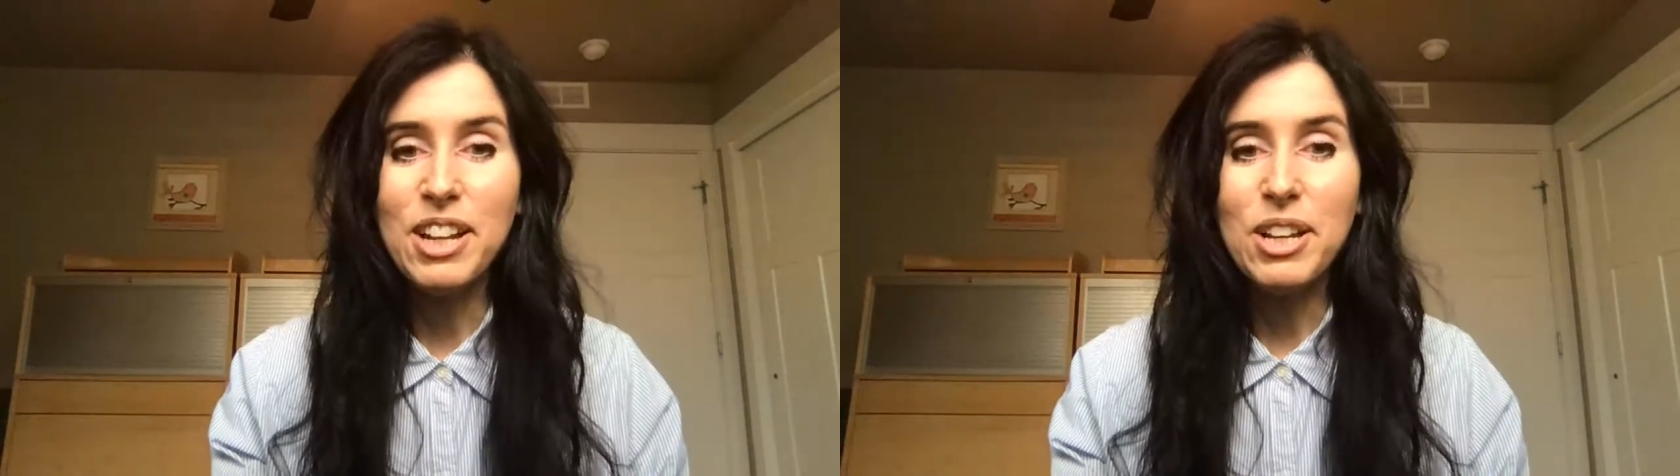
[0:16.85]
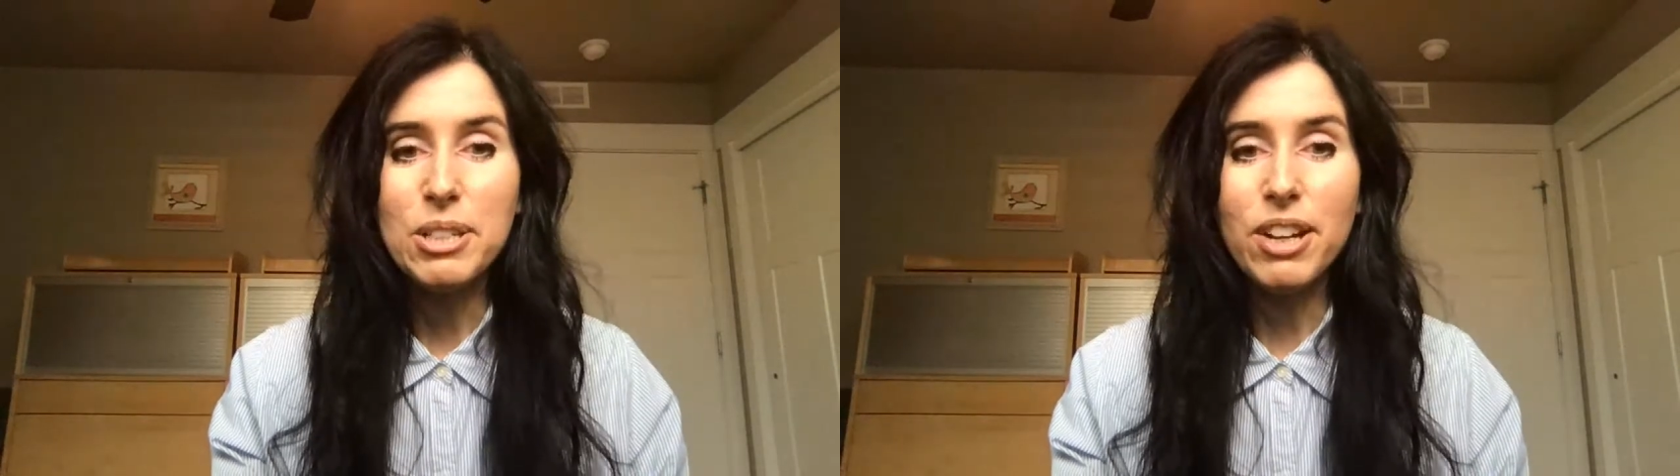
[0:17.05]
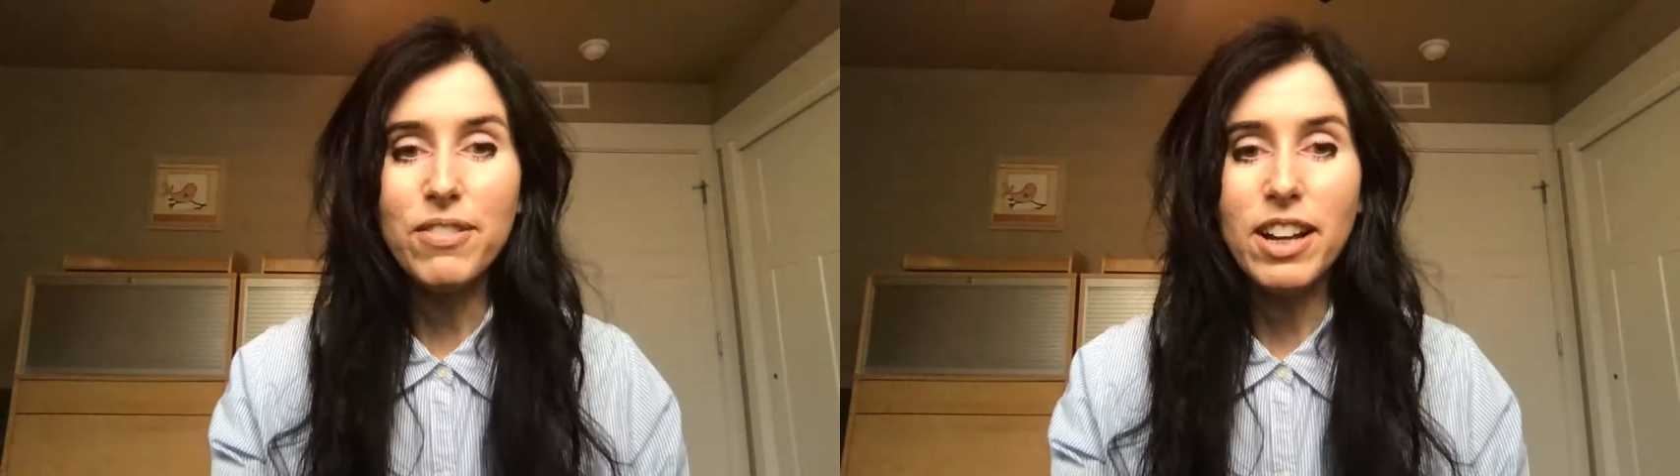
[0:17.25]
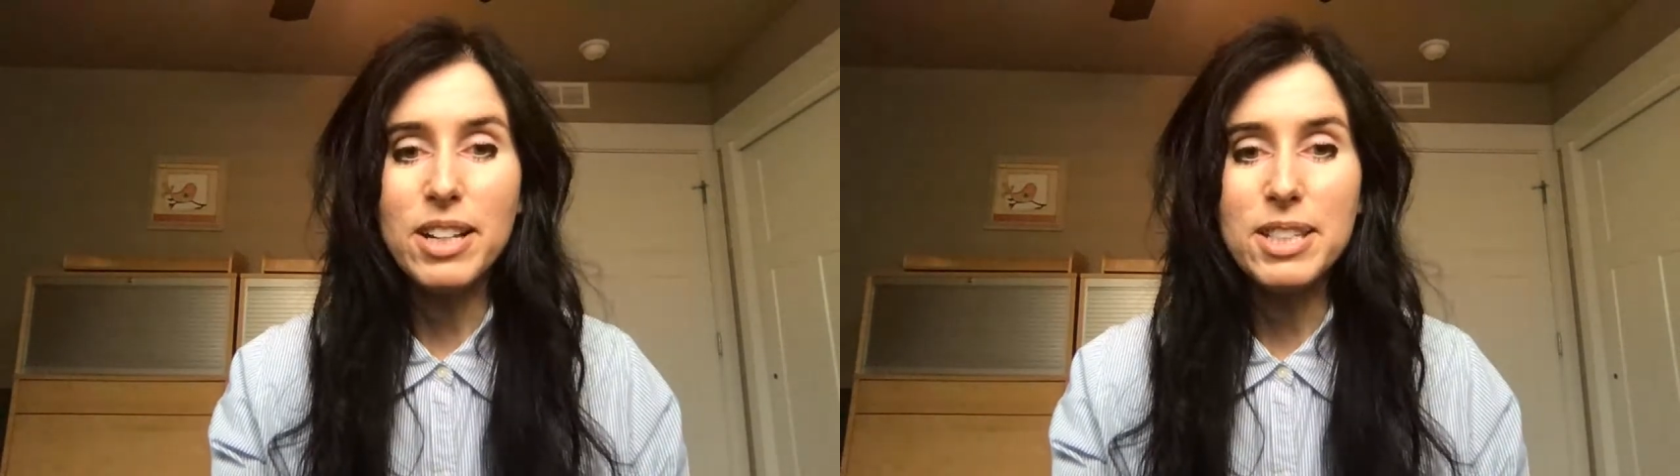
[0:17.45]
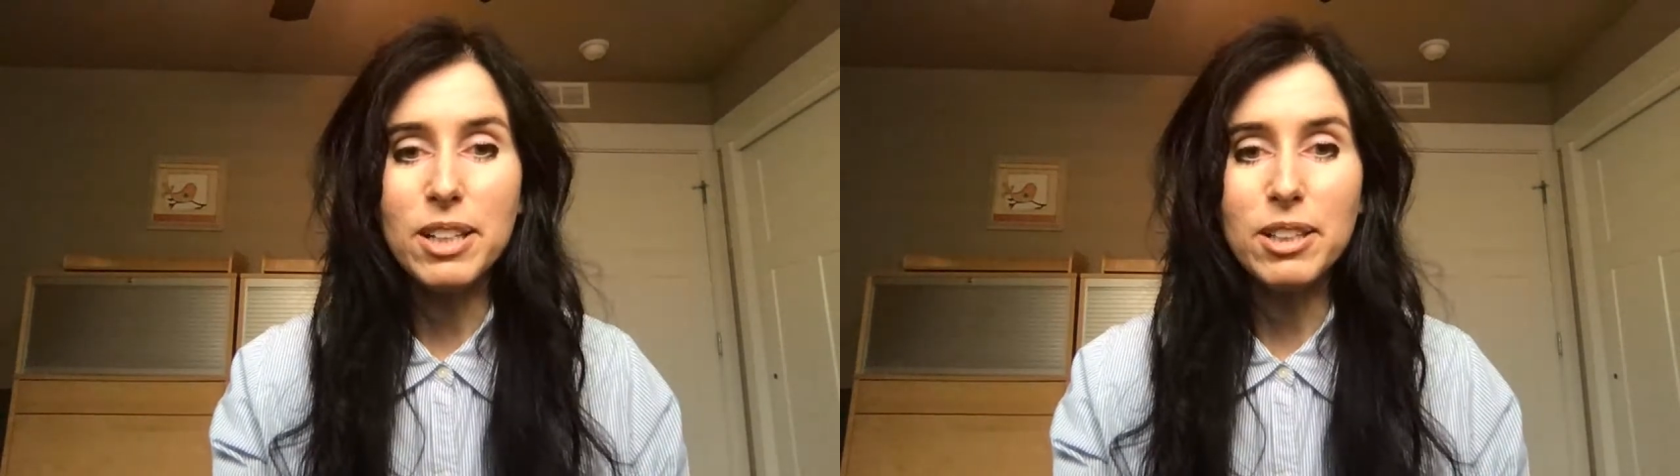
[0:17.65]
So I've got
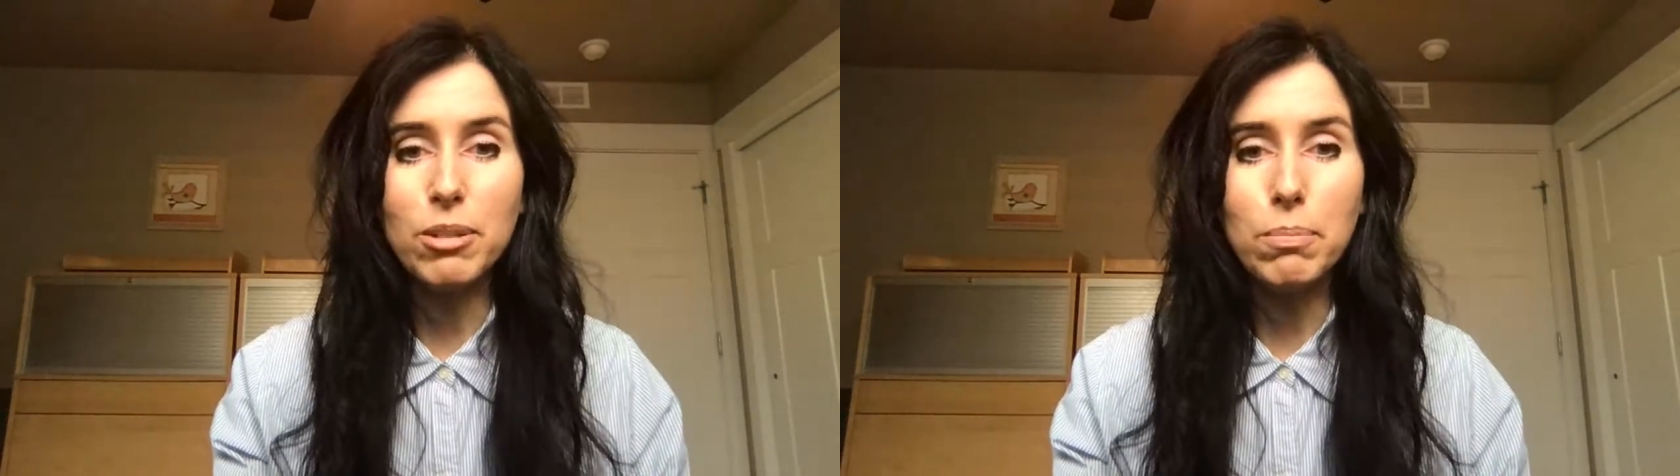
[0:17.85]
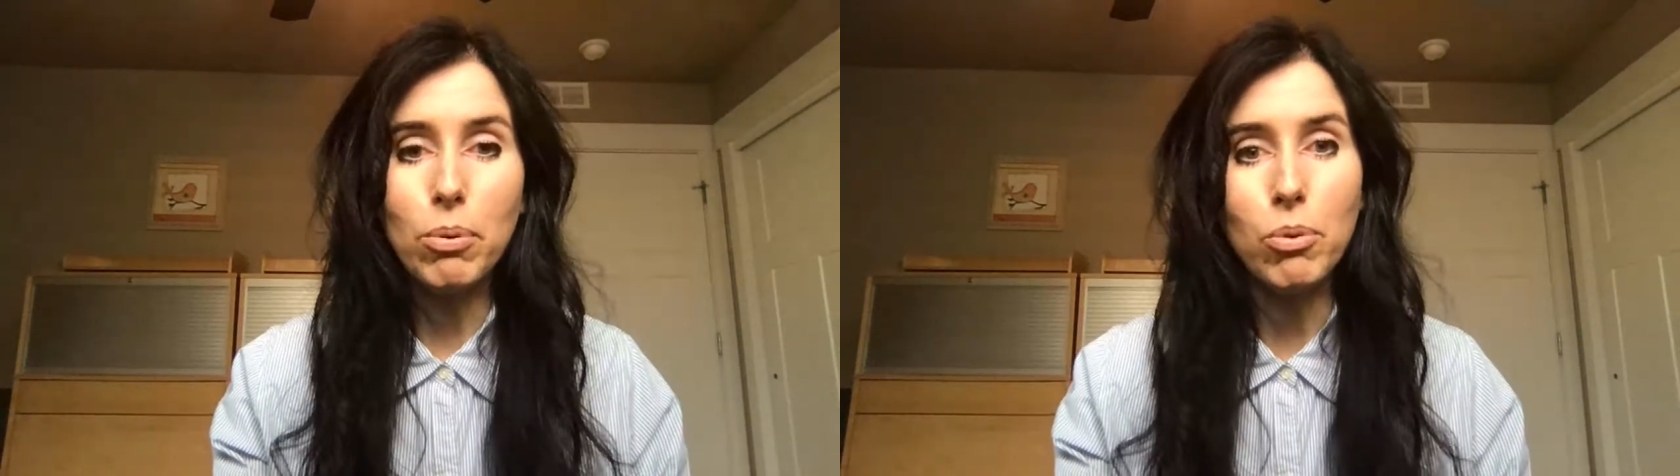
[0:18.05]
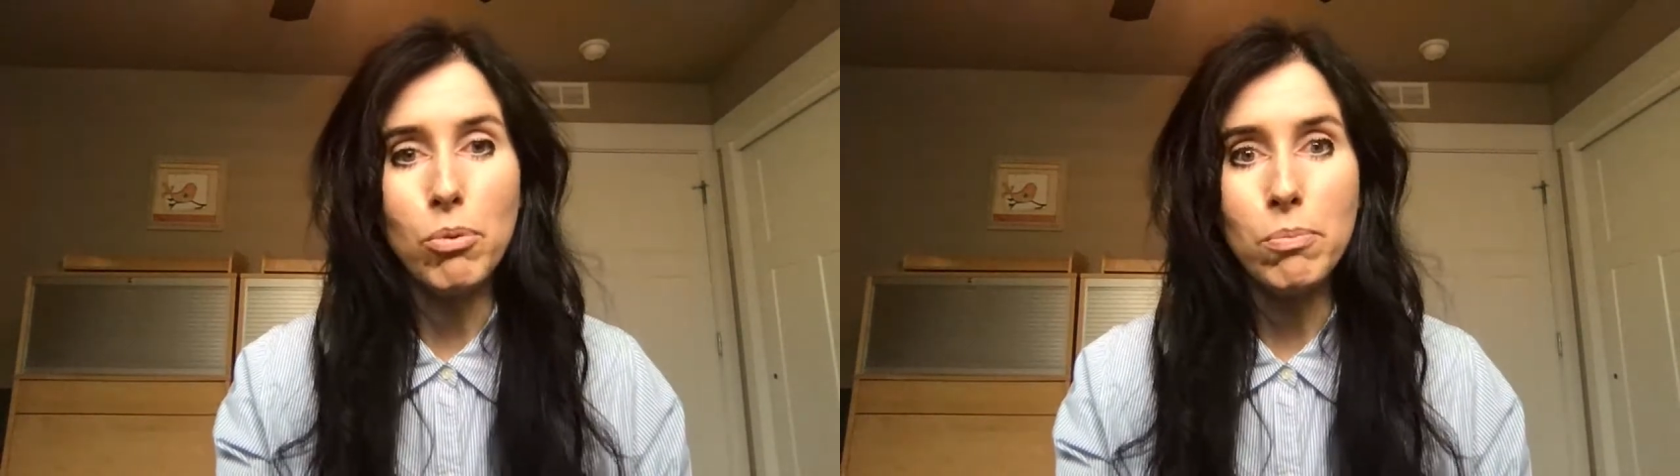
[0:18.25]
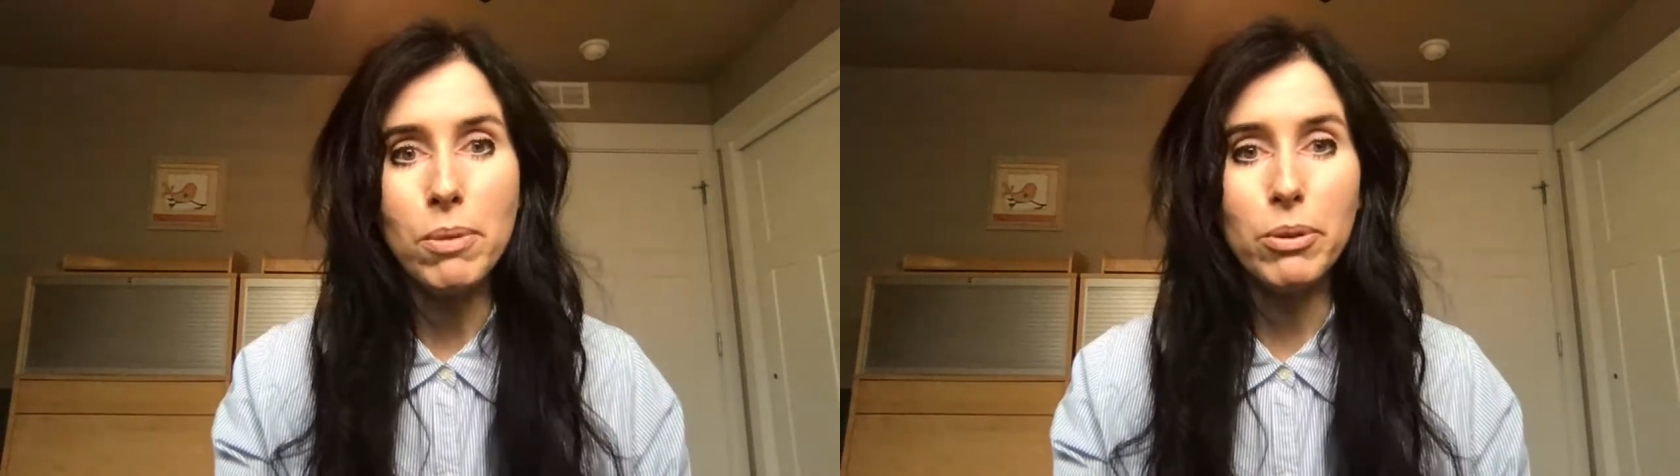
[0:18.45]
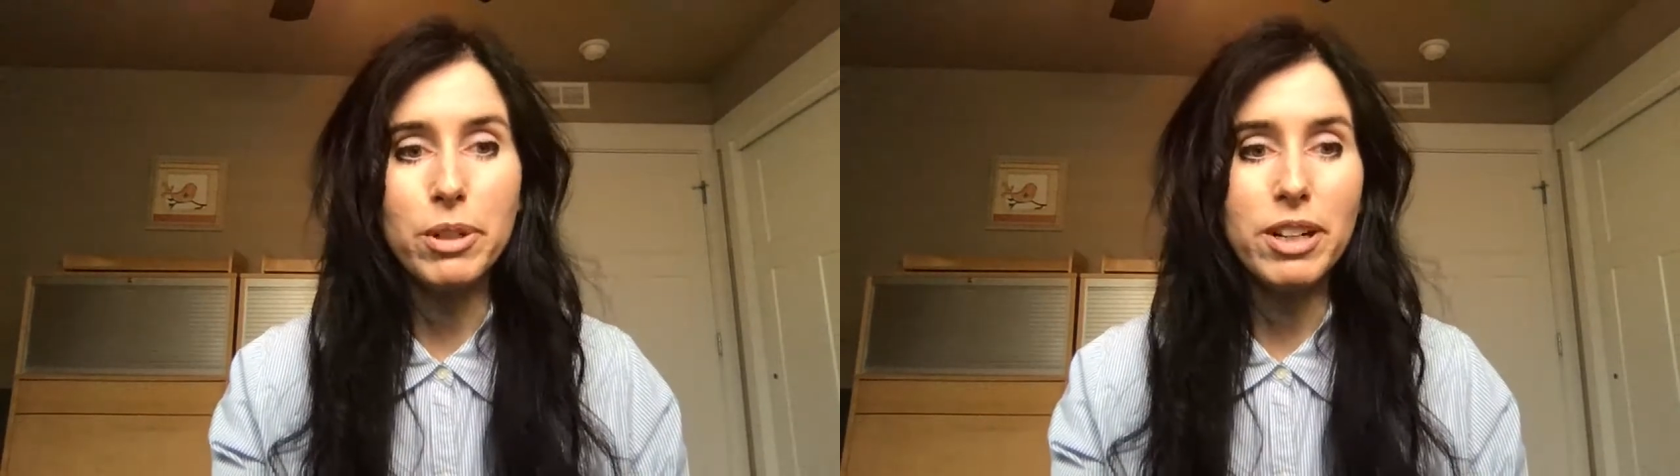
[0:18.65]
us a little poem
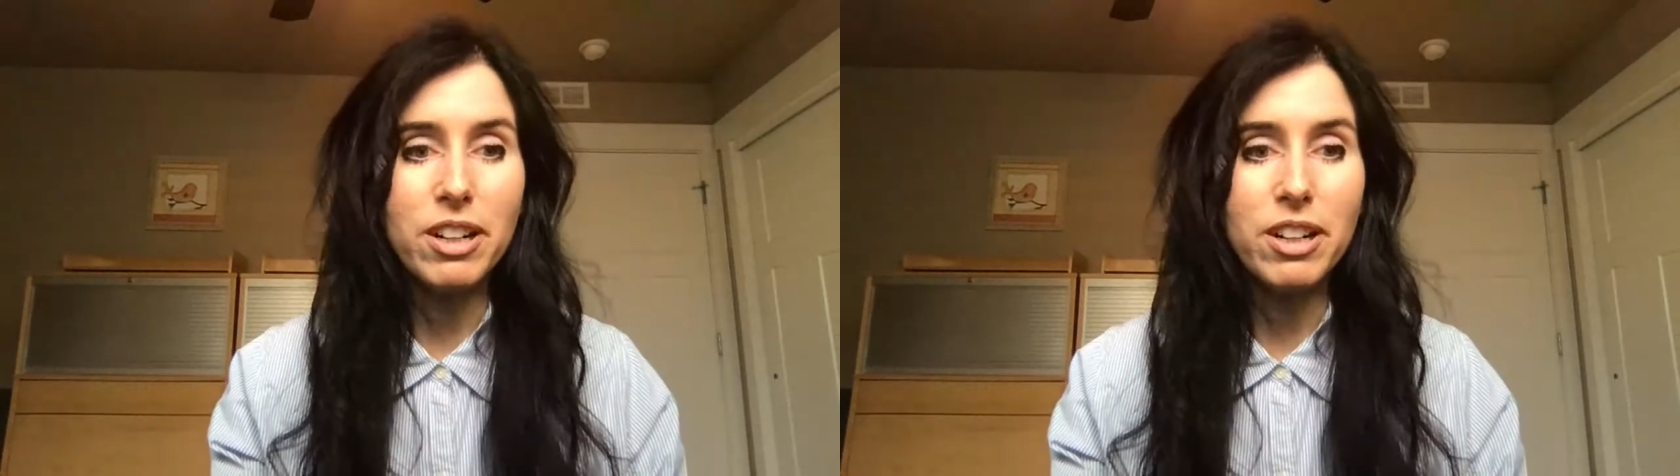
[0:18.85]
or a